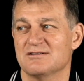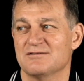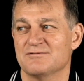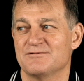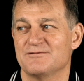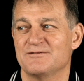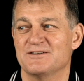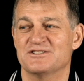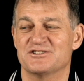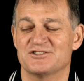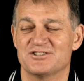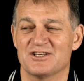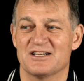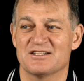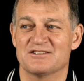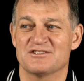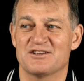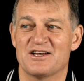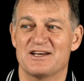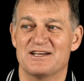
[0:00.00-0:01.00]

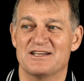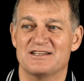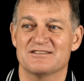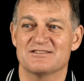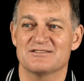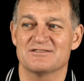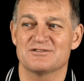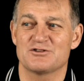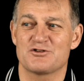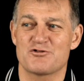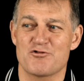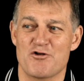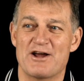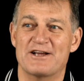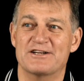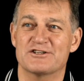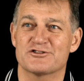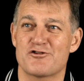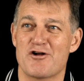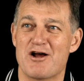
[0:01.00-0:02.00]
facilitate
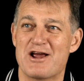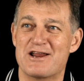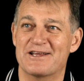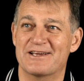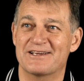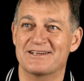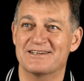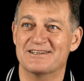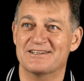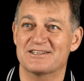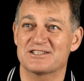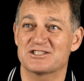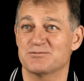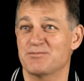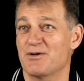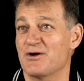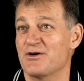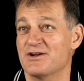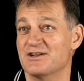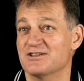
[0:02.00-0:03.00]
great training and
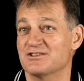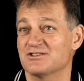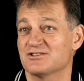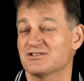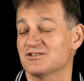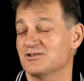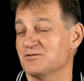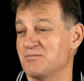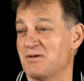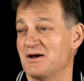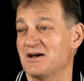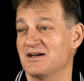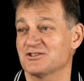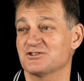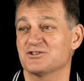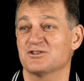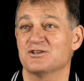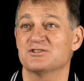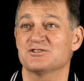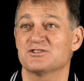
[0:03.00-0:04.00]
experience to
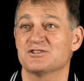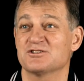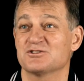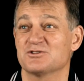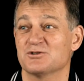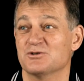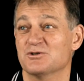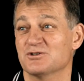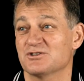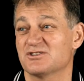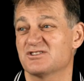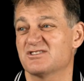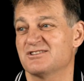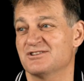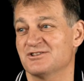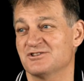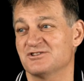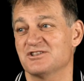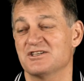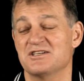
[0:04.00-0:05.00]
pass on to stores
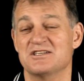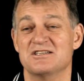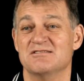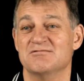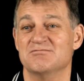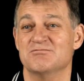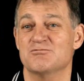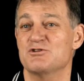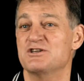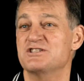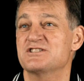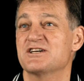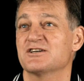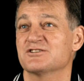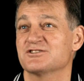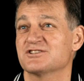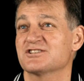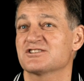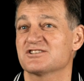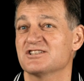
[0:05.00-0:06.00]
to see retail
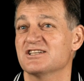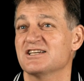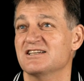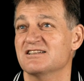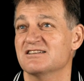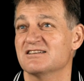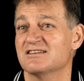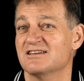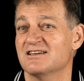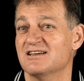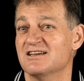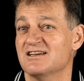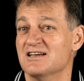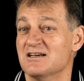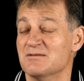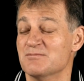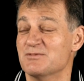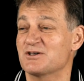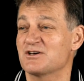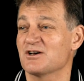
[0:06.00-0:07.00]
succeed.
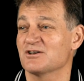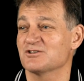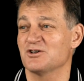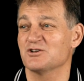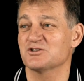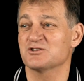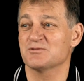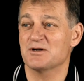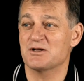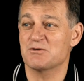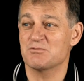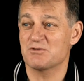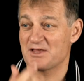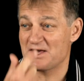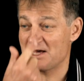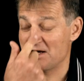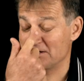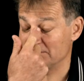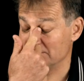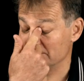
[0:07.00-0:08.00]
Because ultimately,
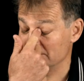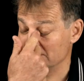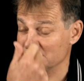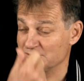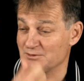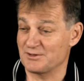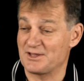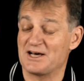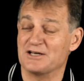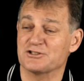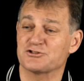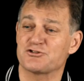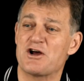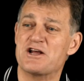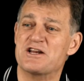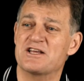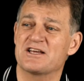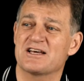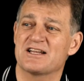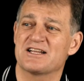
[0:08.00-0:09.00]
without
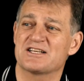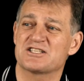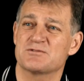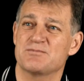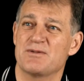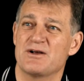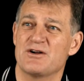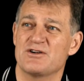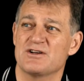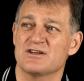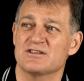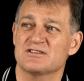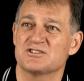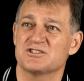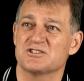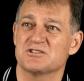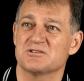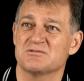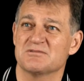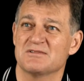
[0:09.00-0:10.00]
training and
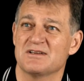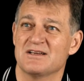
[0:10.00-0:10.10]
experience